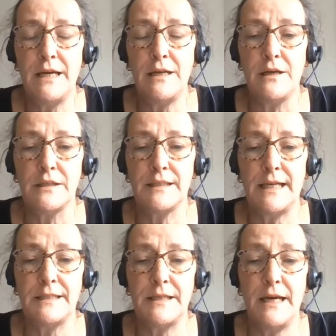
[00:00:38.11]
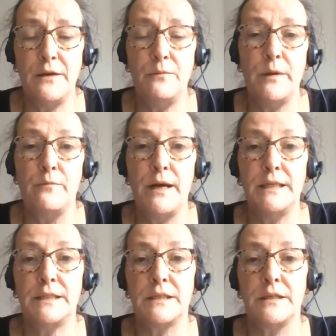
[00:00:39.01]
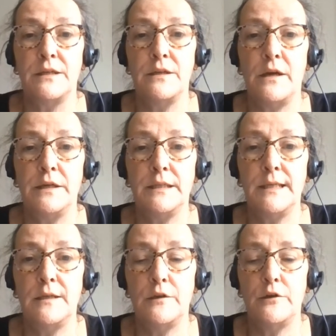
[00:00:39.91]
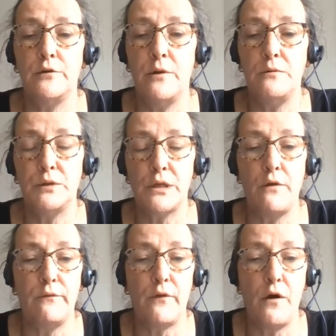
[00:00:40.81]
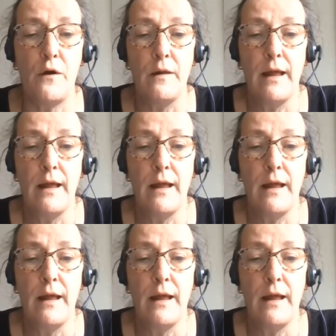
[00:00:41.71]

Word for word: Last Saturday we raised 90 euros so far